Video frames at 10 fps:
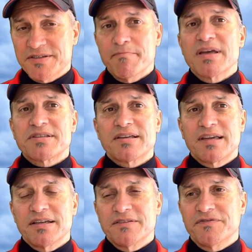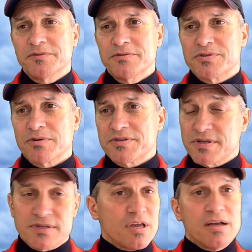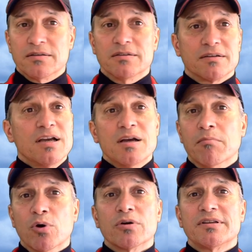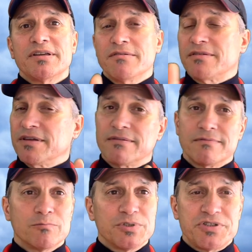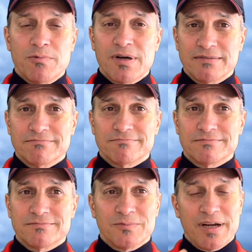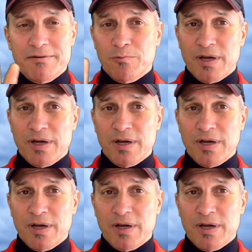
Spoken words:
Domesticated food sources, look, morally, you think what you want, right?